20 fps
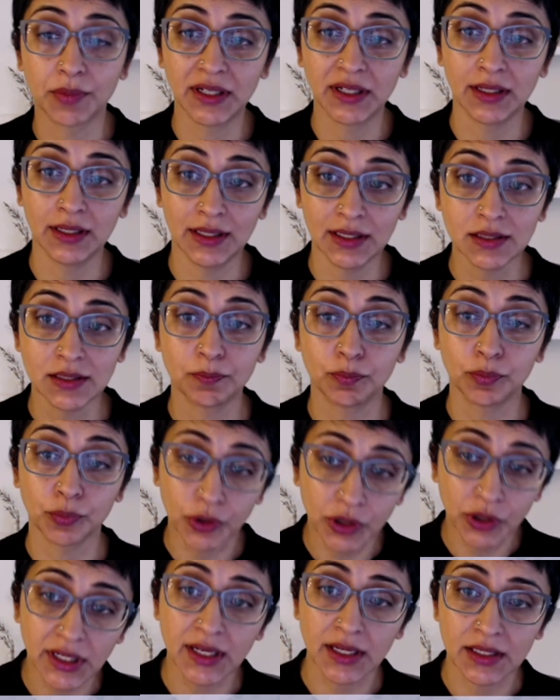but it is
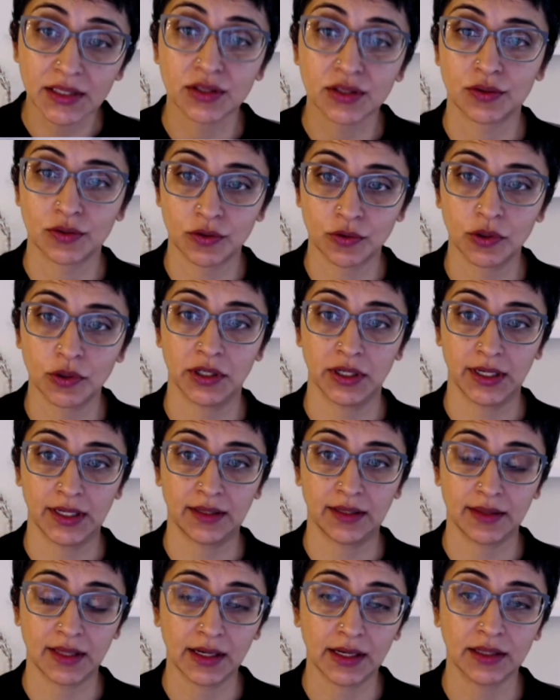pretty
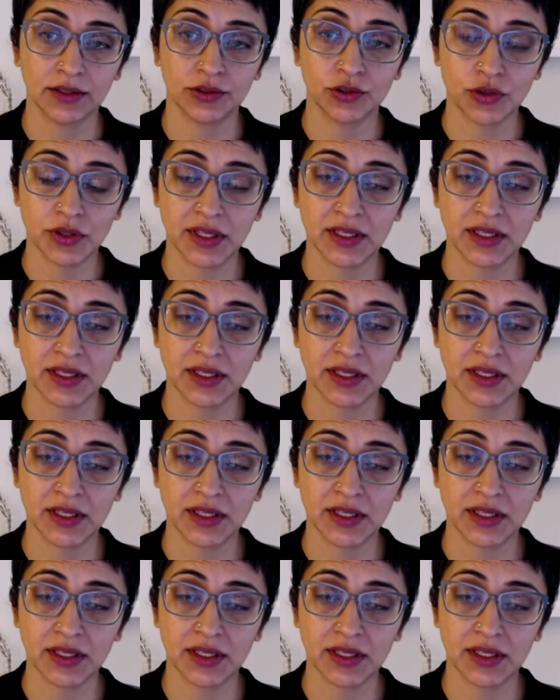historic that under